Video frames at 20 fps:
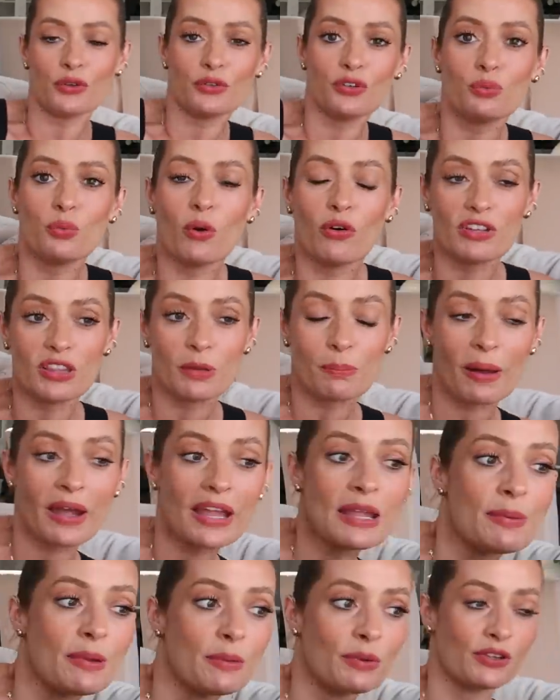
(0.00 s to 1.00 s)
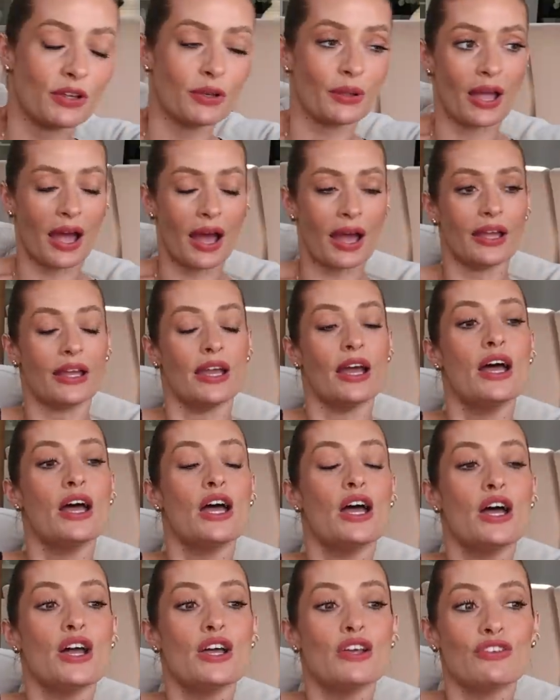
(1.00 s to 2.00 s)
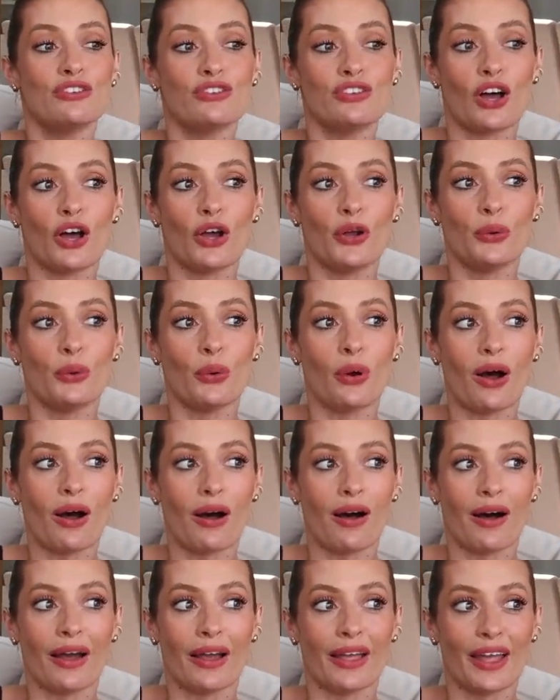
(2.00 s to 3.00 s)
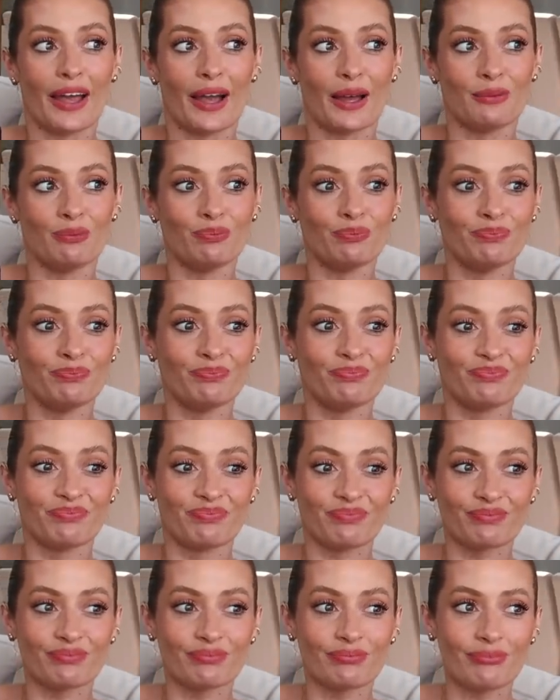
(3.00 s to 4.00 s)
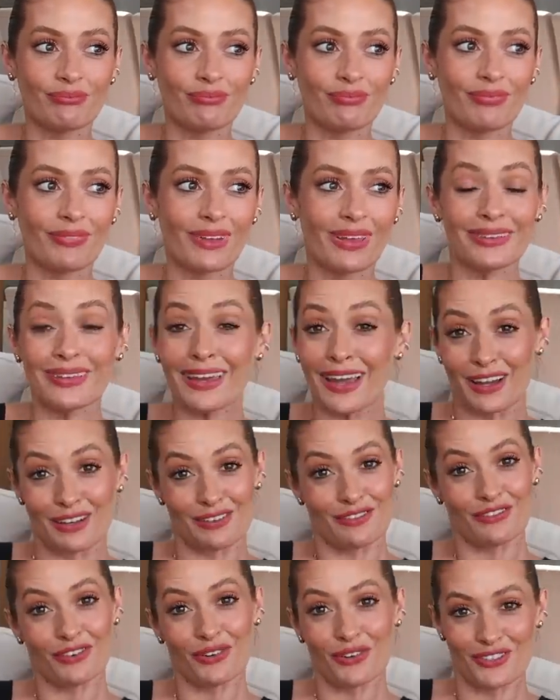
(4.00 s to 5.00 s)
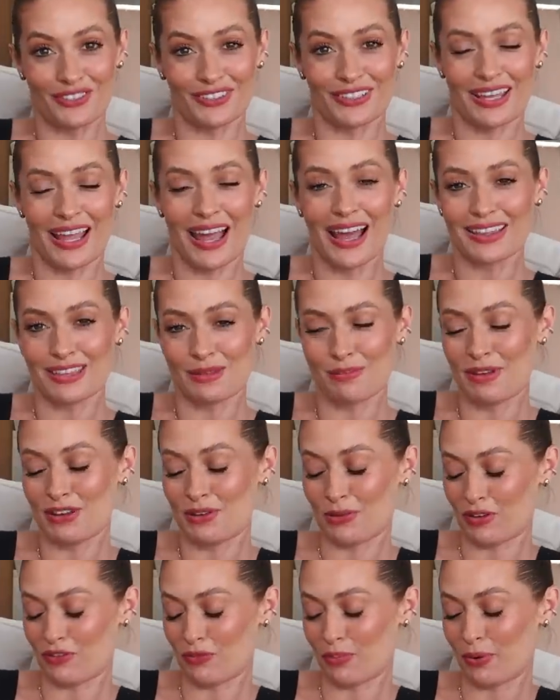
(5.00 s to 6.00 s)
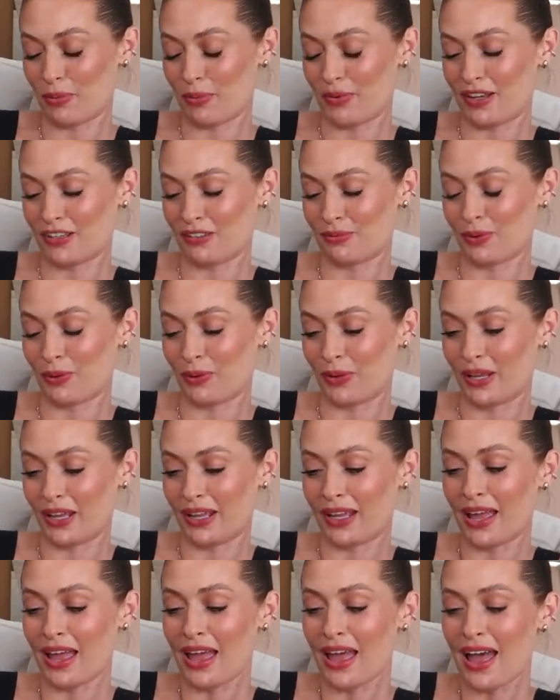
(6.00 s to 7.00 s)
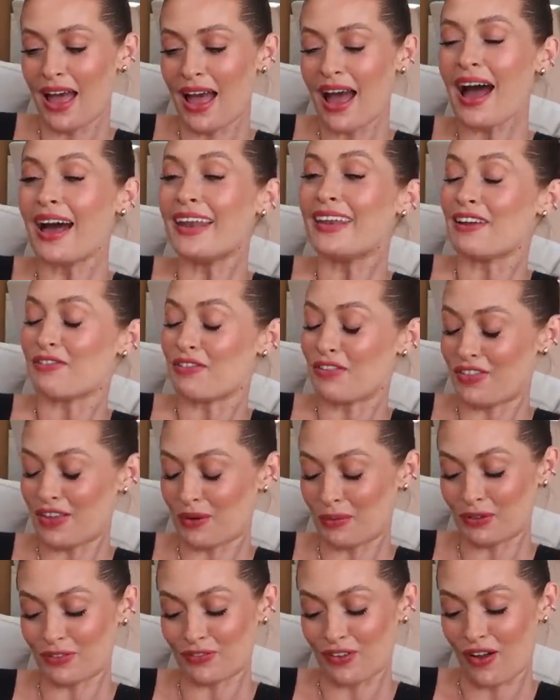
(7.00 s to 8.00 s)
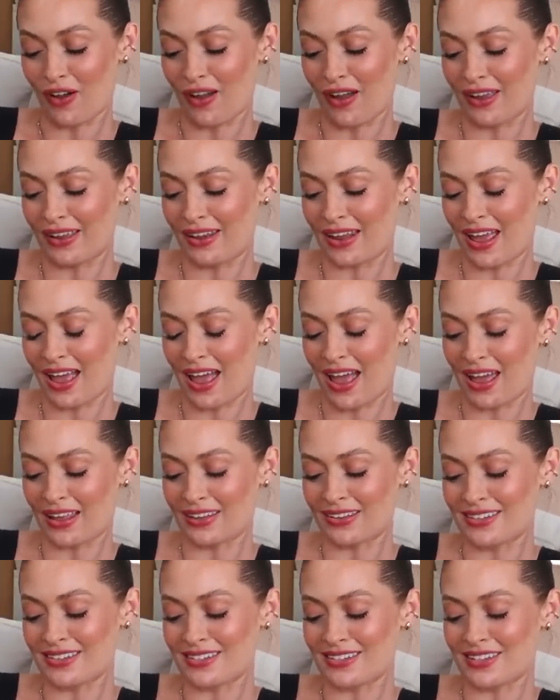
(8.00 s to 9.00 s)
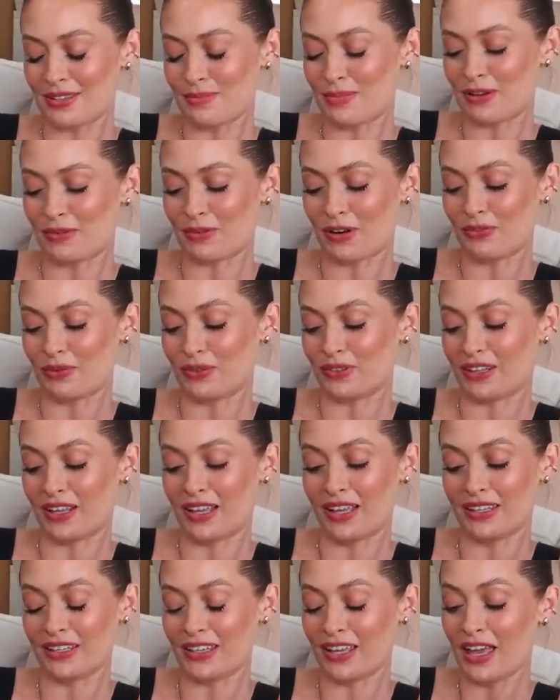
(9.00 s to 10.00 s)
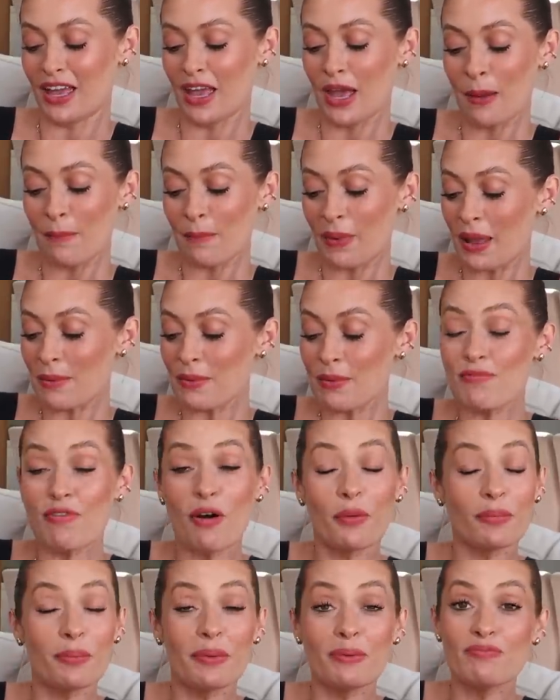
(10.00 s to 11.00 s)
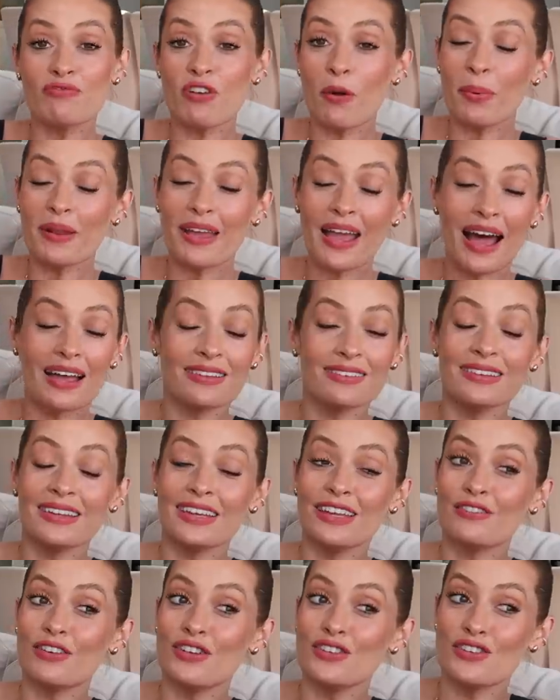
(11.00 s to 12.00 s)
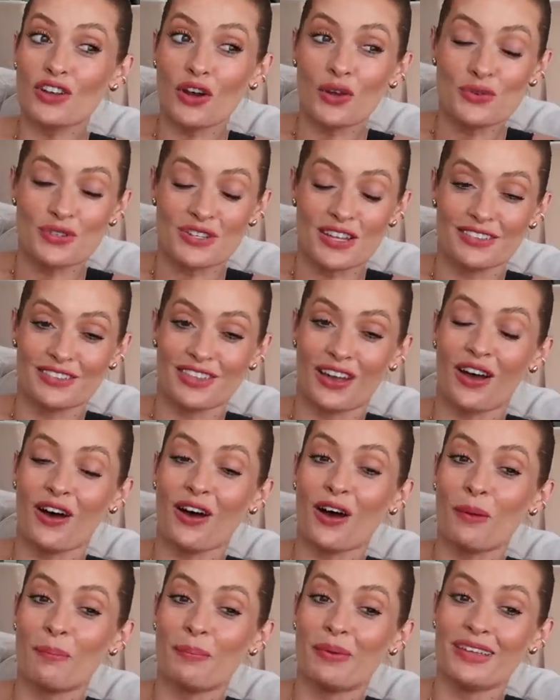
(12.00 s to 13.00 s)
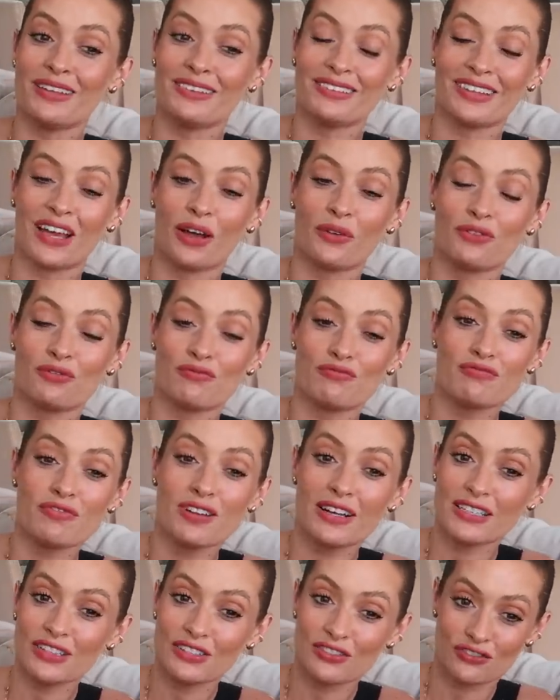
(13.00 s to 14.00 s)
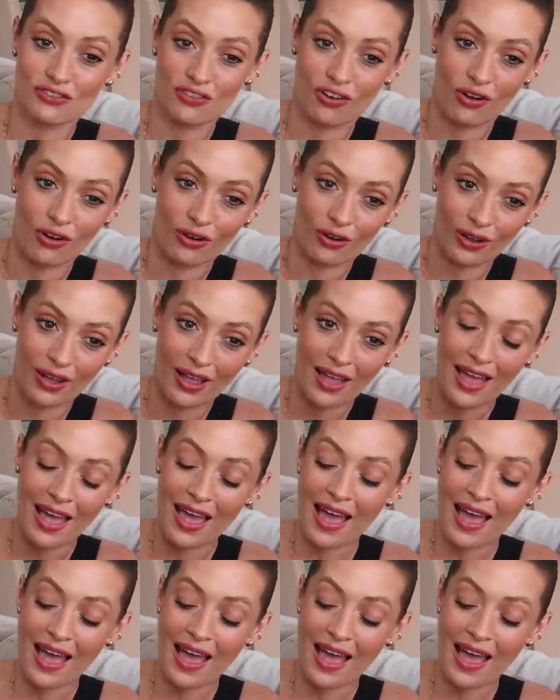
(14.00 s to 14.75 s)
I was just worried the baby was okay. So I, um, yeah, fortunately had the midwife appointment the next morning and everything was fine and the midwife was like, baby probably, probably hasn't even noticed the heartbeat sounds really strong